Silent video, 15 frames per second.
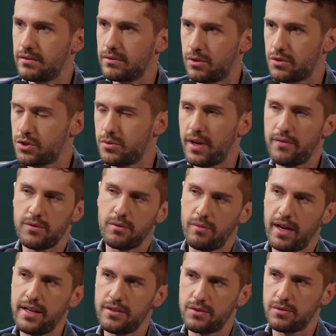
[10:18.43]
Don't you have the
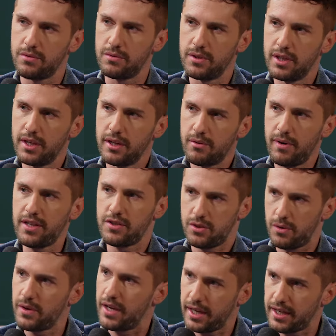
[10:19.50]
right to, right?
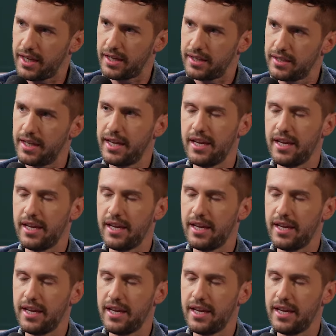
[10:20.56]
So again,